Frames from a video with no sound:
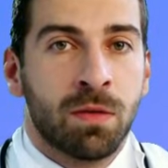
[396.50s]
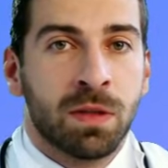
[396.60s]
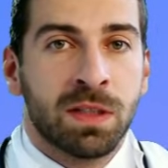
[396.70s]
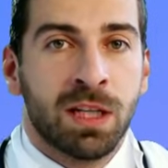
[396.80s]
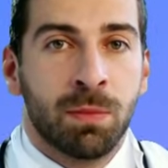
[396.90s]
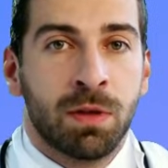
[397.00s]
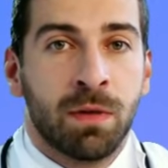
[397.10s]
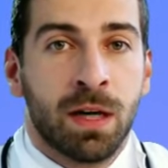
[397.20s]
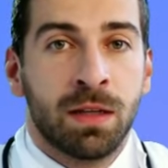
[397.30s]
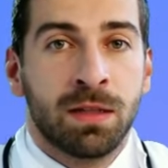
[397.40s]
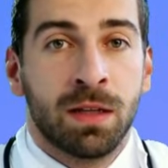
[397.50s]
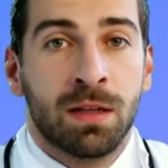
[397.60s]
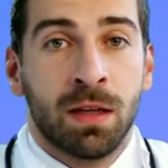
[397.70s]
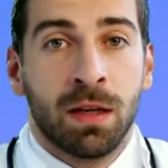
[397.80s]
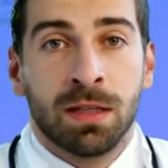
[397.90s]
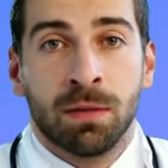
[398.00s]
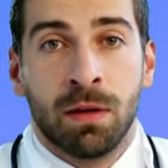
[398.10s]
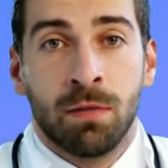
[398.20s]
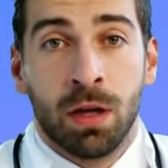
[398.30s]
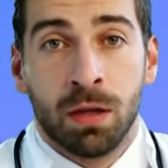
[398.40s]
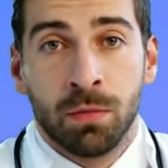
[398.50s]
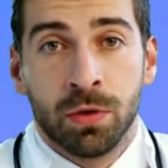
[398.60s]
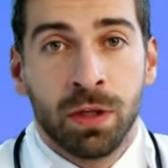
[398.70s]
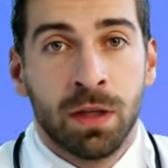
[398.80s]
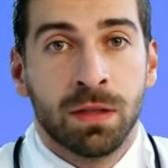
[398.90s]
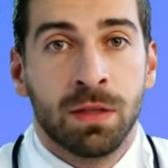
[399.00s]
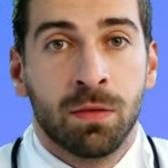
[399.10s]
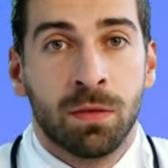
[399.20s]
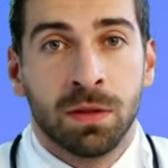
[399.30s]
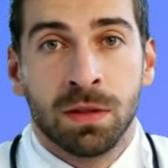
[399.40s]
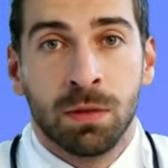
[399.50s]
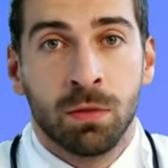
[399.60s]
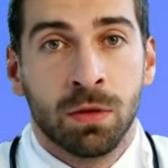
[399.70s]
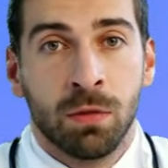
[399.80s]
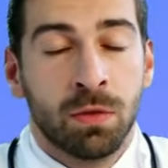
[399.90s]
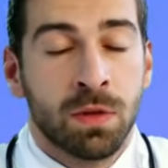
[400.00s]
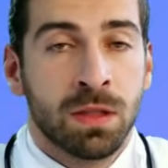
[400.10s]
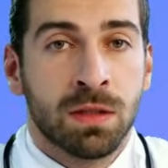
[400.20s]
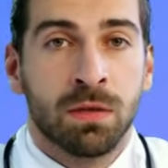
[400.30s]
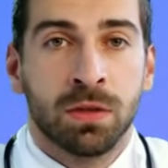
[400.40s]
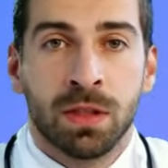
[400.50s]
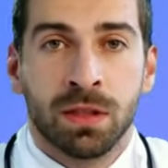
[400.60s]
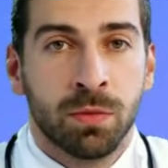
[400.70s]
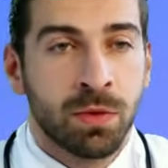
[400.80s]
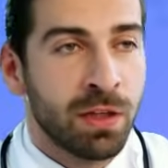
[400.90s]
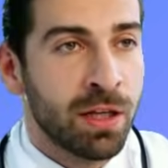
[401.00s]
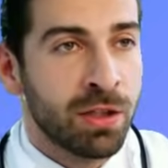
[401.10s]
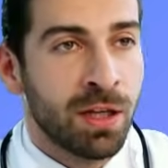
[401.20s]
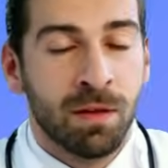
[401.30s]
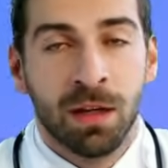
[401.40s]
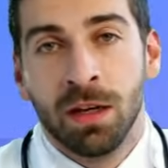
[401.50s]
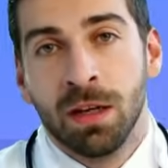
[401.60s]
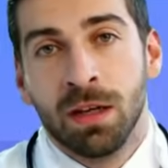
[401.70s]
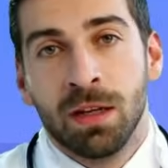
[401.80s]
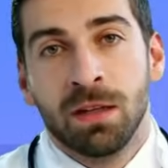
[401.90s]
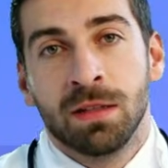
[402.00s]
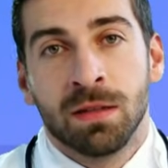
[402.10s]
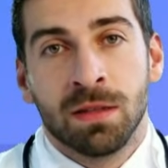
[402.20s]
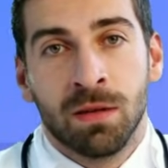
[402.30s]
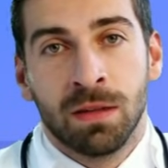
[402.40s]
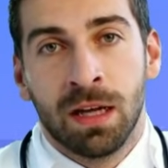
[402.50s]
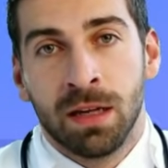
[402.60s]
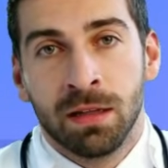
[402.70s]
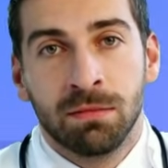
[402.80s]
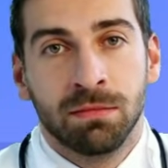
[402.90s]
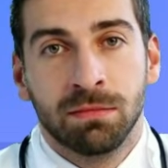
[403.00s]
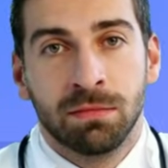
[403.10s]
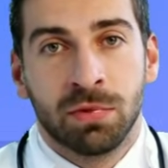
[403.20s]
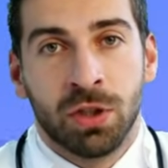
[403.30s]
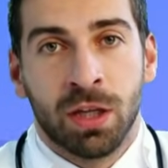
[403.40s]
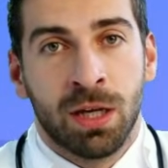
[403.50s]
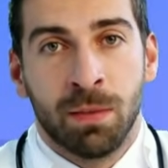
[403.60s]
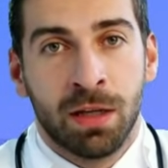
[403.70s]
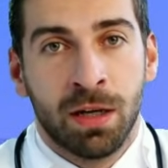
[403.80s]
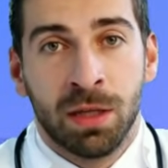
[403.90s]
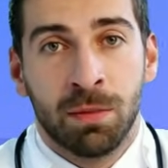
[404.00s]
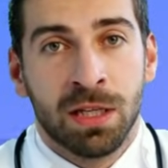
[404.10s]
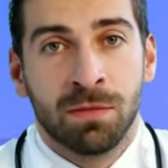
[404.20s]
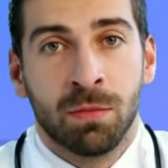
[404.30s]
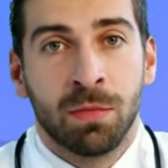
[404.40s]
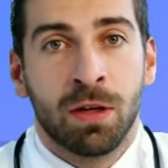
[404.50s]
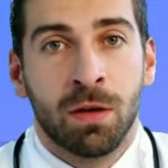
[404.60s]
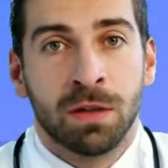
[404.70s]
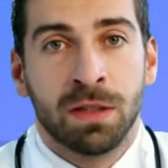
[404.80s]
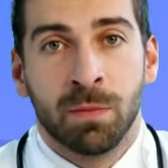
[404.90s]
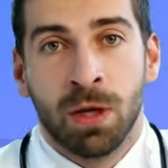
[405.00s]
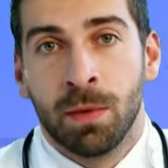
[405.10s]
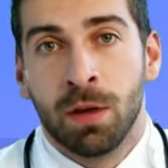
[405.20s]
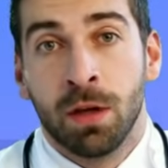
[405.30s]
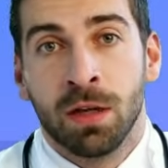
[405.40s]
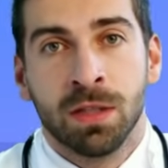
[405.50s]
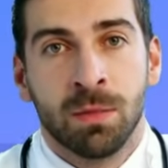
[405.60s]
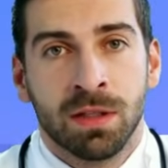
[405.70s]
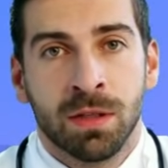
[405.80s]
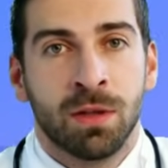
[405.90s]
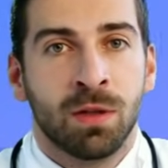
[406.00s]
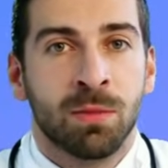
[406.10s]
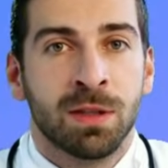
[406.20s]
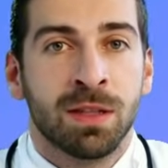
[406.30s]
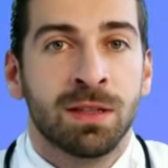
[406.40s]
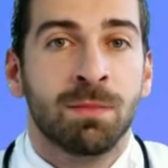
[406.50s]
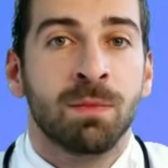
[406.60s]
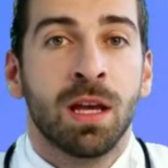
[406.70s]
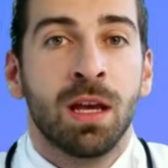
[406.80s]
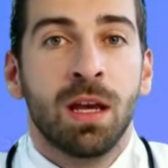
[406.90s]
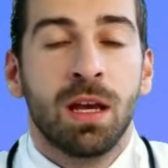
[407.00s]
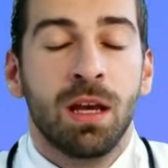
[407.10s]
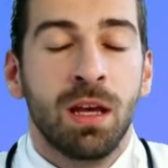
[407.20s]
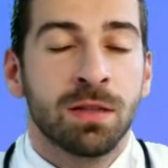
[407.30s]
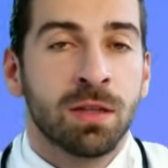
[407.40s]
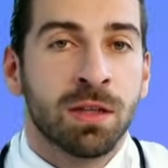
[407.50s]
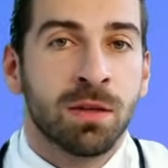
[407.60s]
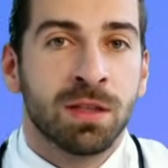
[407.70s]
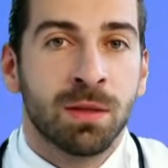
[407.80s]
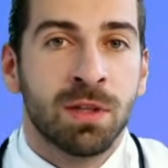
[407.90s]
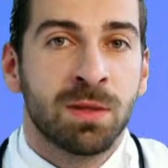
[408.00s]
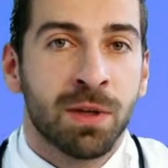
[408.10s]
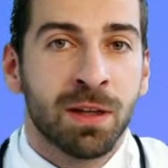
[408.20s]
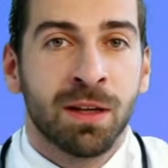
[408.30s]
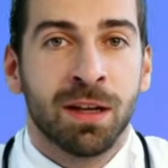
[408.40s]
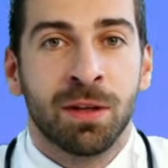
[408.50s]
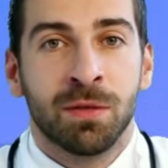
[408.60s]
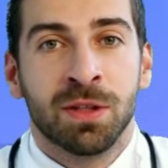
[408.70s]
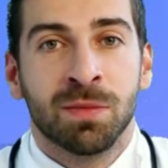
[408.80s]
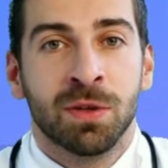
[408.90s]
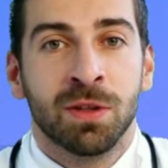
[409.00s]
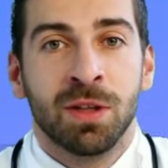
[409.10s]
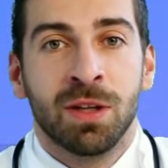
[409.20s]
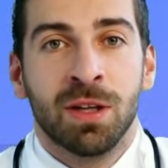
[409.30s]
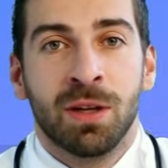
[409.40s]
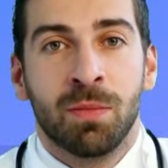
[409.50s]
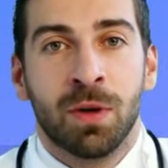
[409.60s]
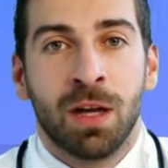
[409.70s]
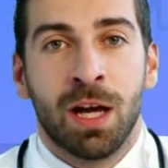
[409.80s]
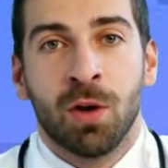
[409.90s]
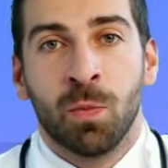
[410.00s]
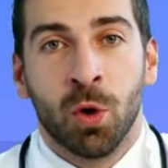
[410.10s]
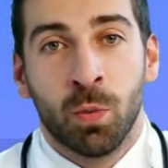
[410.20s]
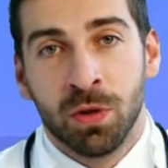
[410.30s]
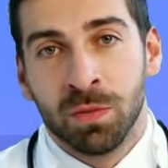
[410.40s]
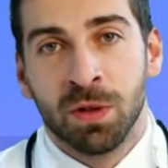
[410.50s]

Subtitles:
If you're experiencing leg weakness, tingling, or unexplained fatigue, don't wait. A daily dose of 500 to 1,000 micrograms of methylcobalamin can make a world of difference.